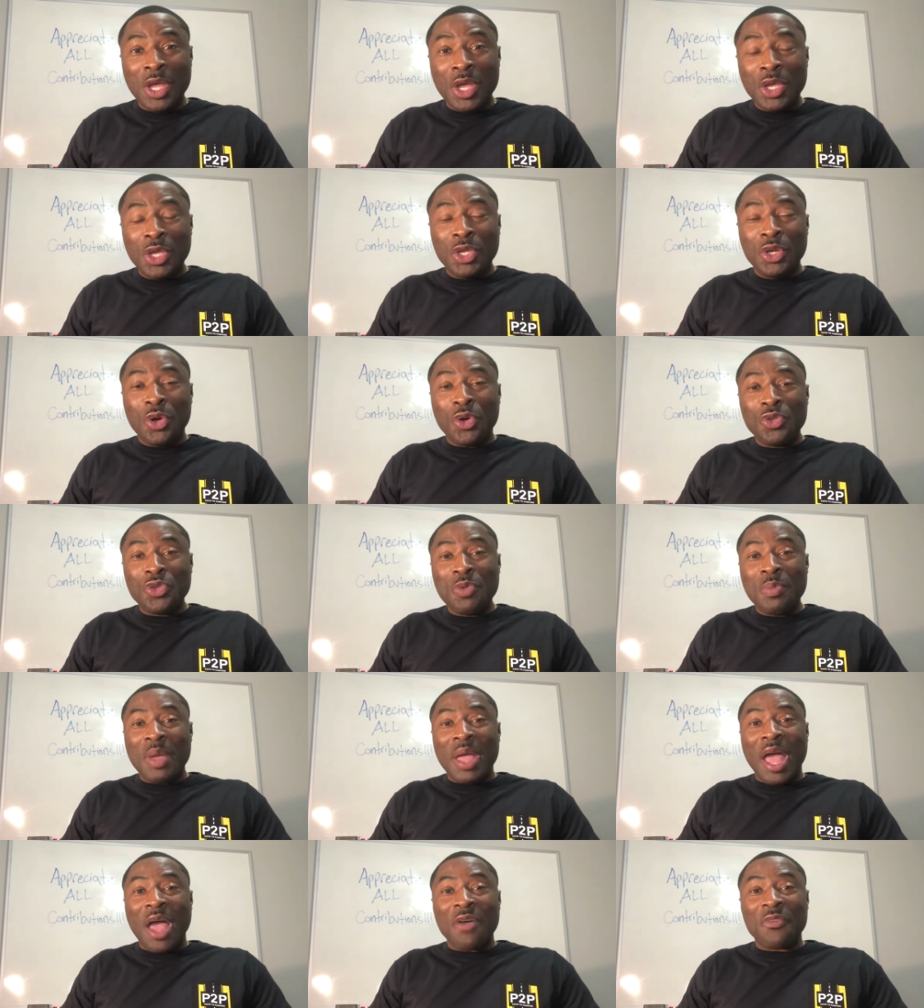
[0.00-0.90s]
You know, you
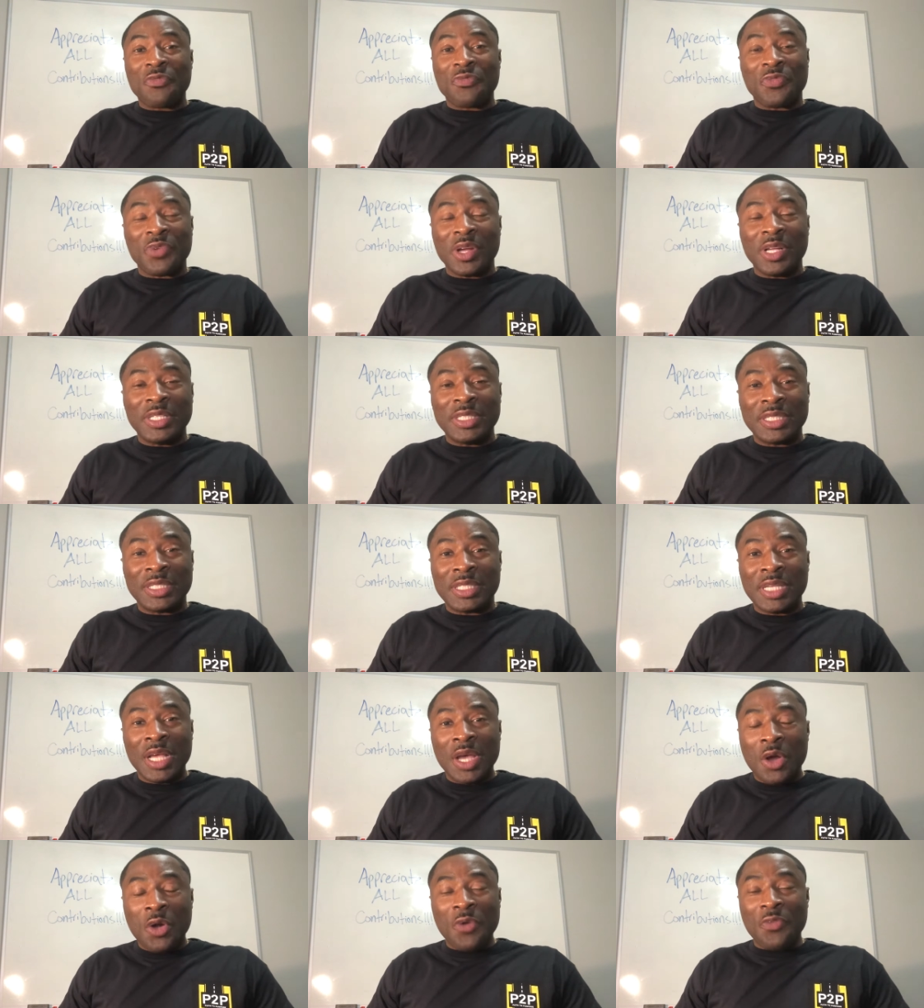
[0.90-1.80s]
may have
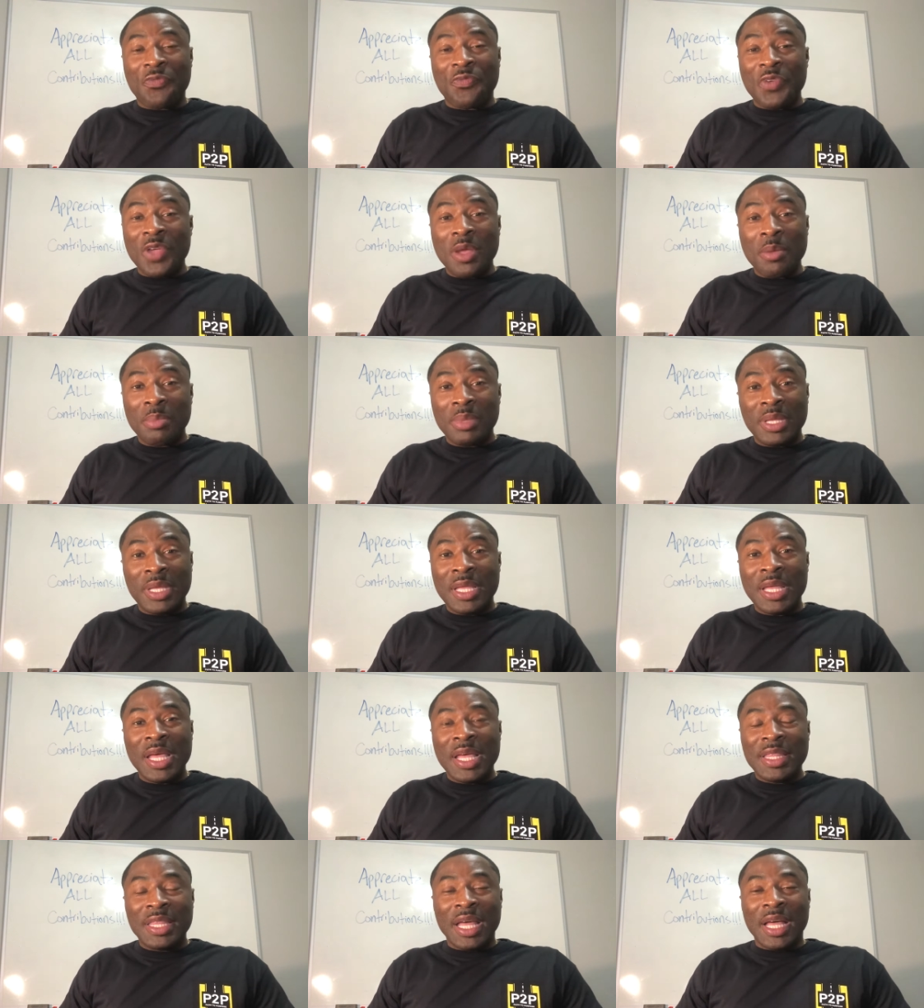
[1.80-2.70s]
friends or family
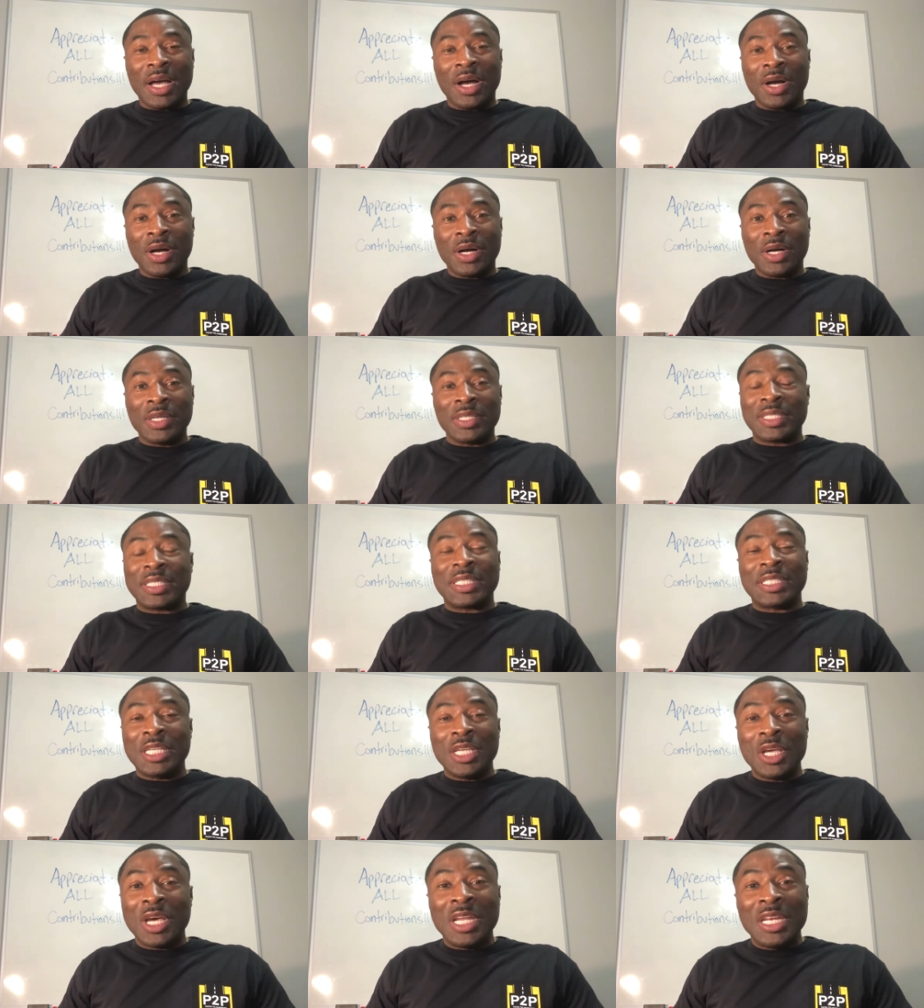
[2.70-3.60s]
that uh,
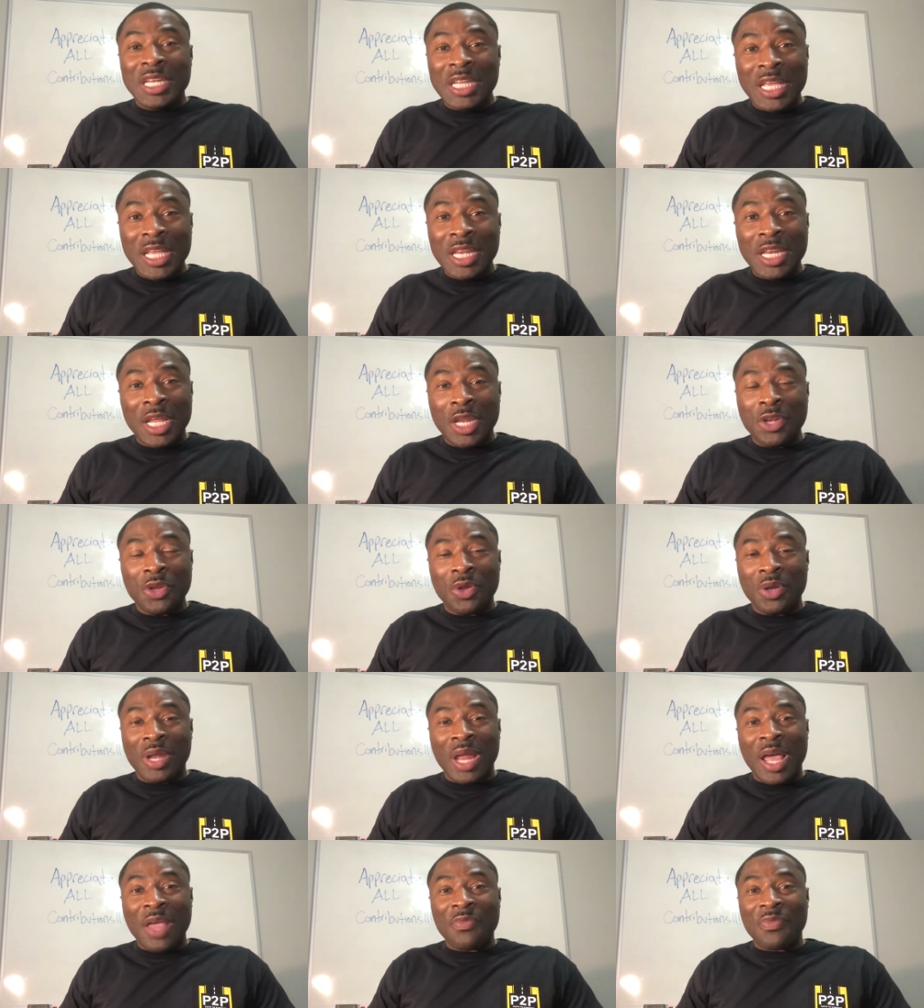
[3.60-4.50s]
see a need in your
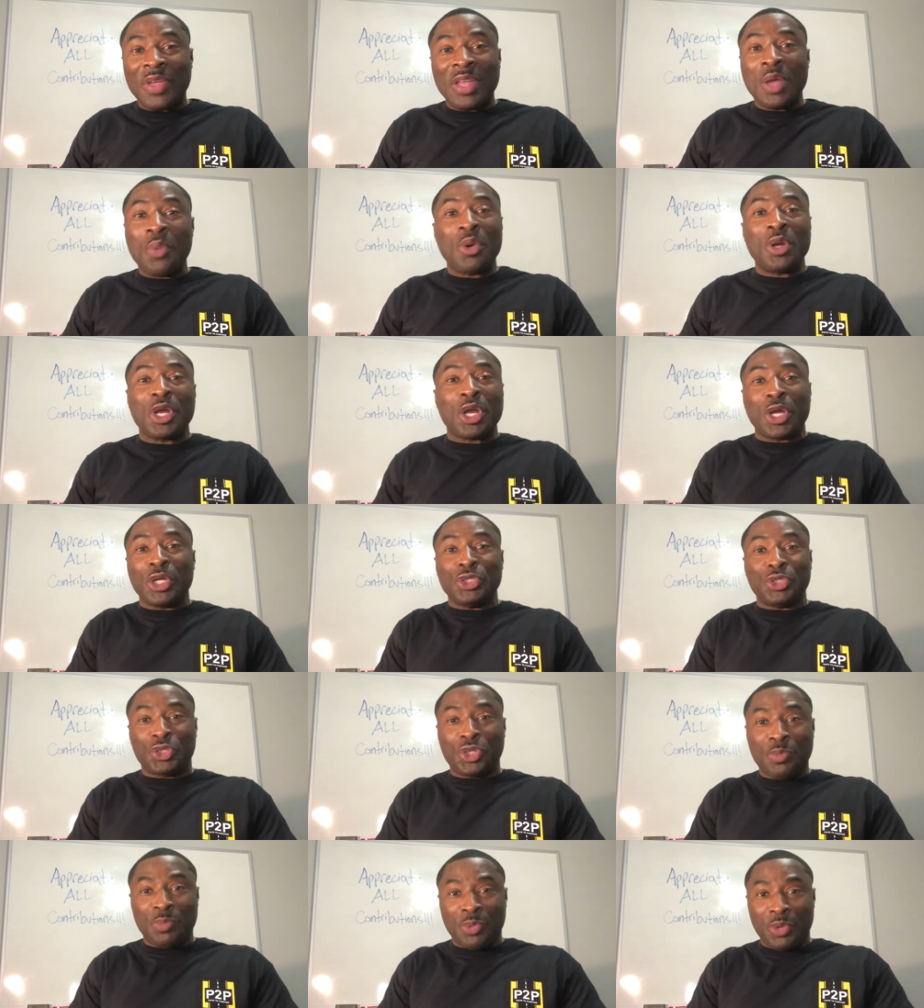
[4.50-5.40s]
life and they want to
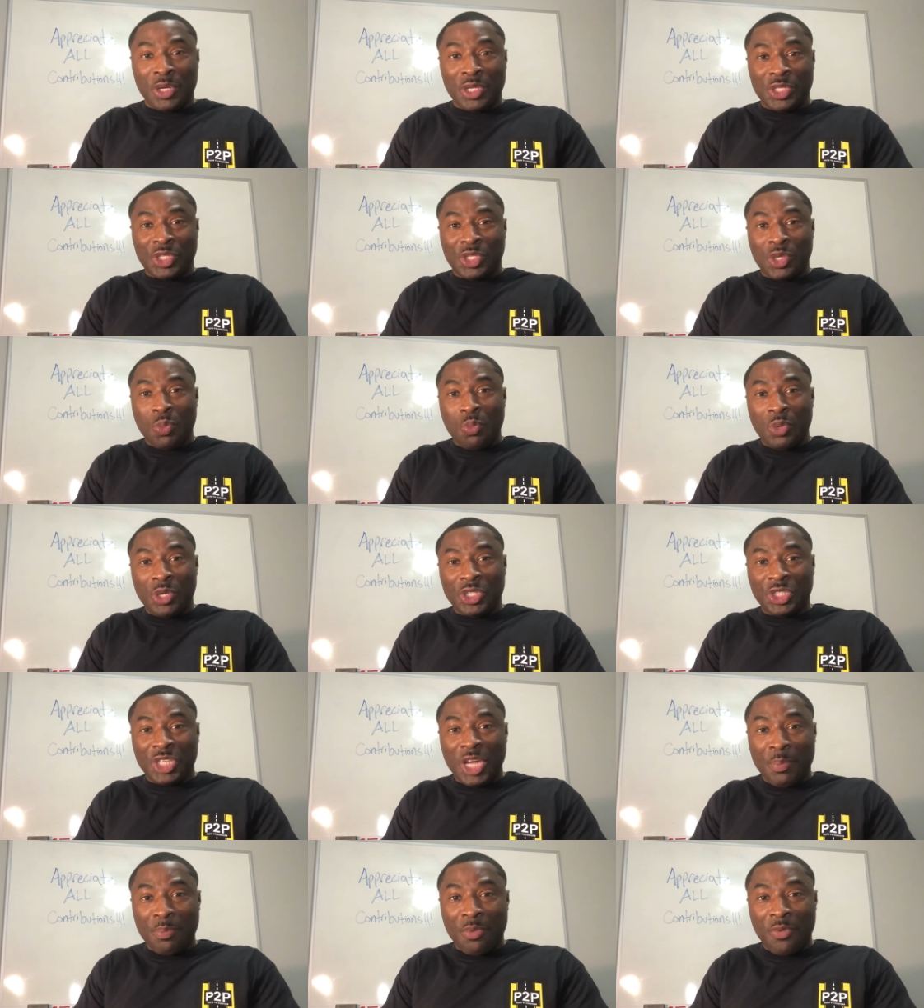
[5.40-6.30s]
contribute in some way,
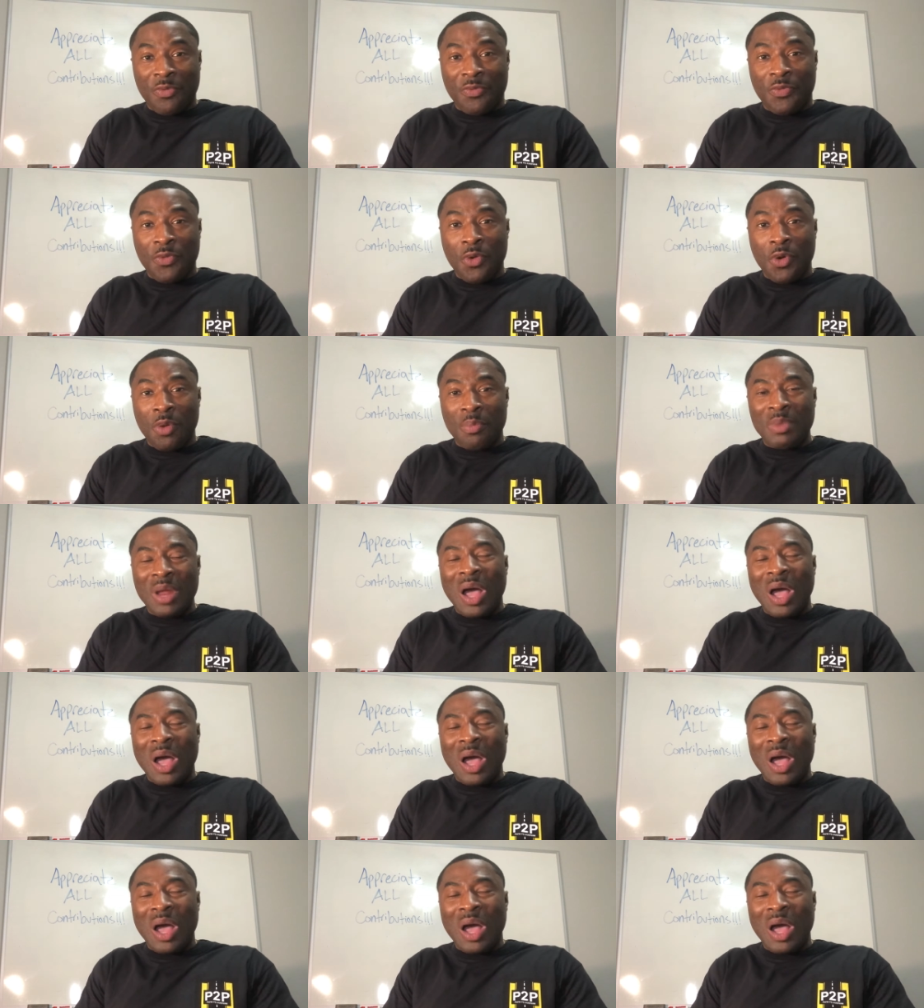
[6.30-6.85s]
shape, or form.